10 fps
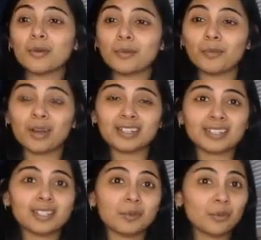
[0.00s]
what
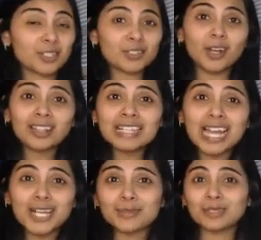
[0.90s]
it's not the
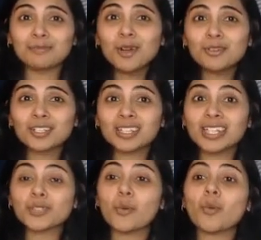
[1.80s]
actual emotion,
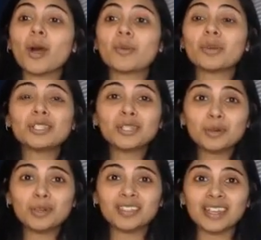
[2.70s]
it's what we do
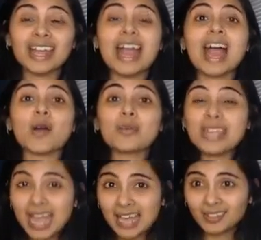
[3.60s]
with it, how we
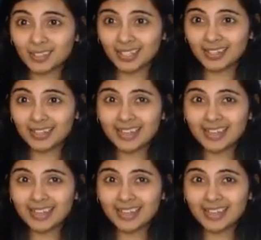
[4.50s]
handle it,